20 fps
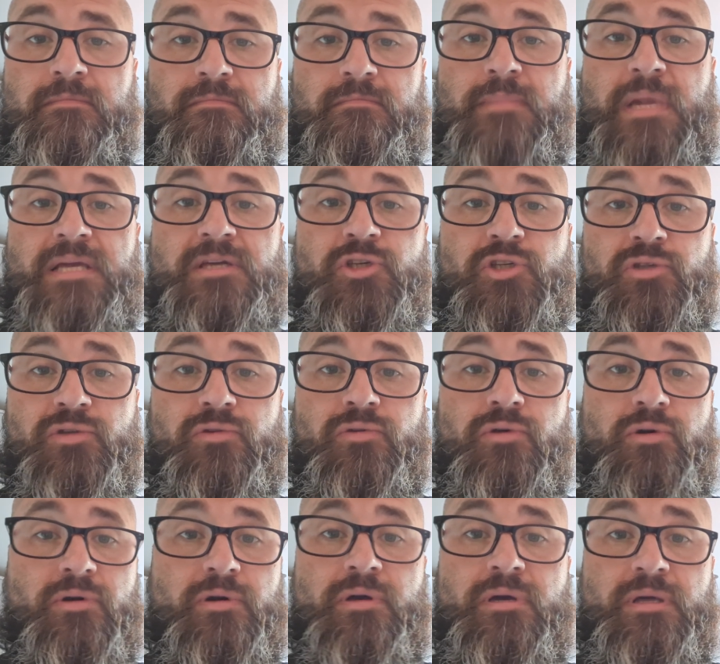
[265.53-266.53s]
make
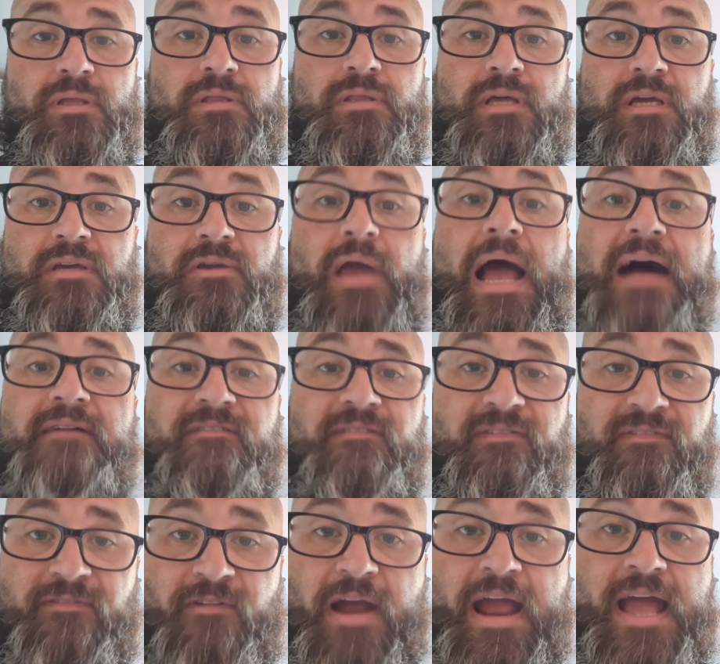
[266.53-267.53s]
sure that you have a
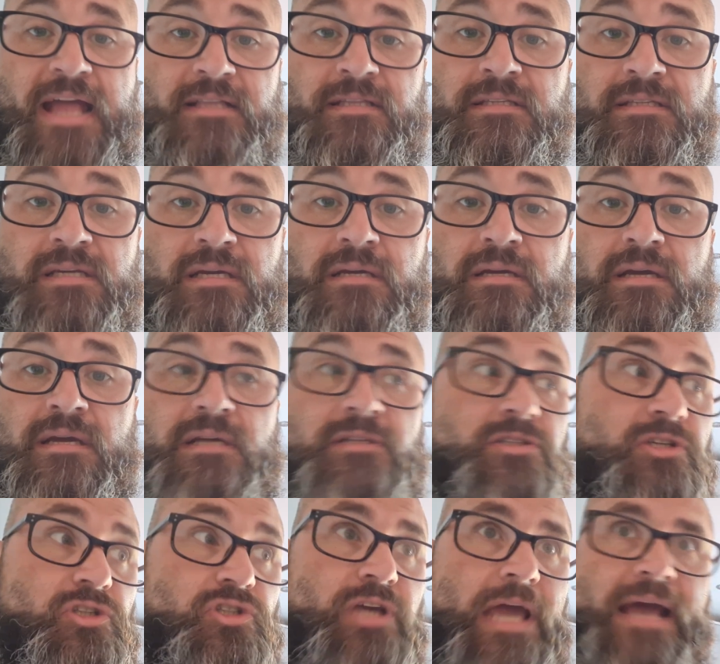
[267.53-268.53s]
friend
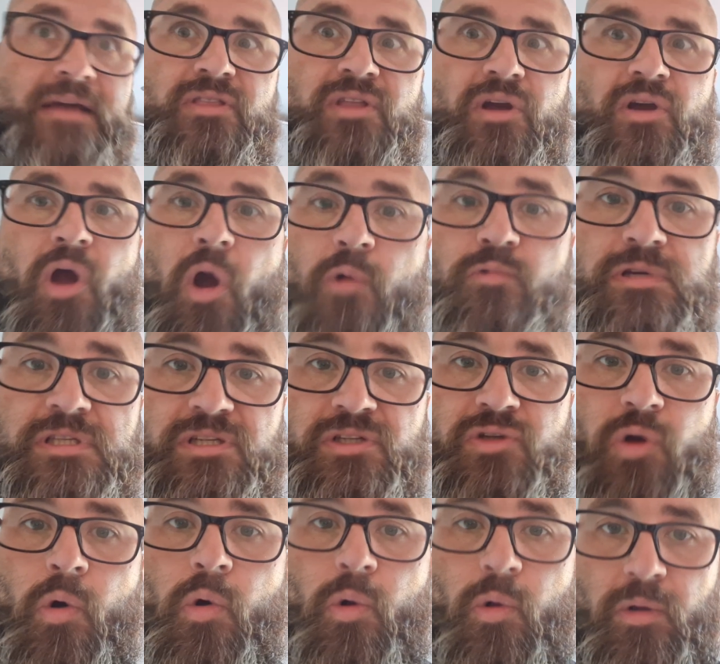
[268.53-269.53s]
to check the coast
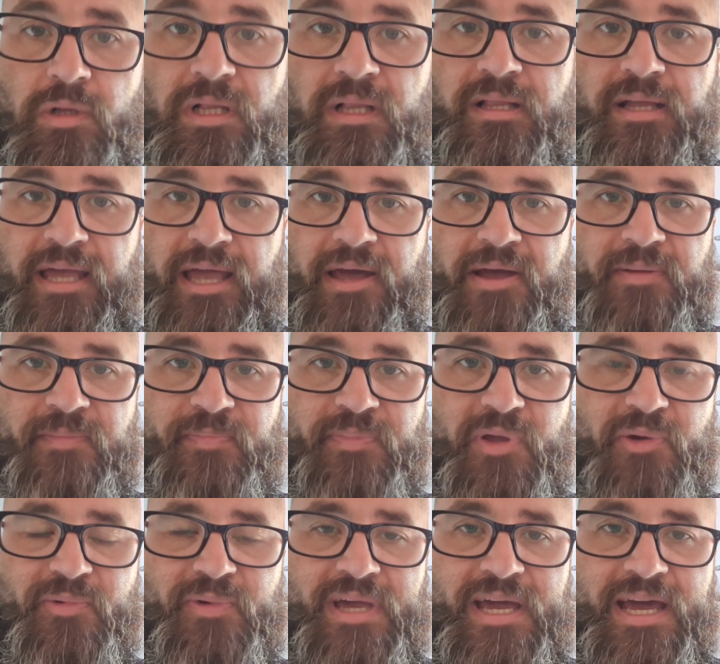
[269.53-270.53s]
is all clear,
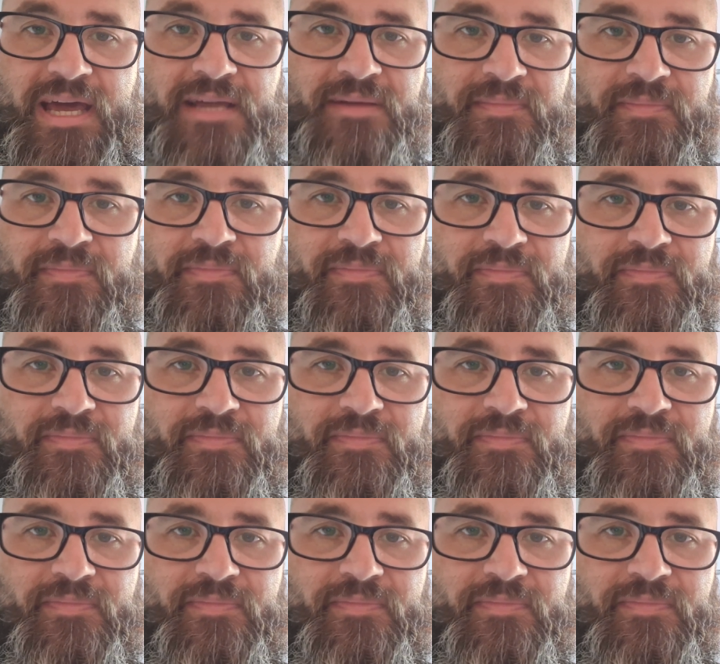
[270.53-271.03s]
okay?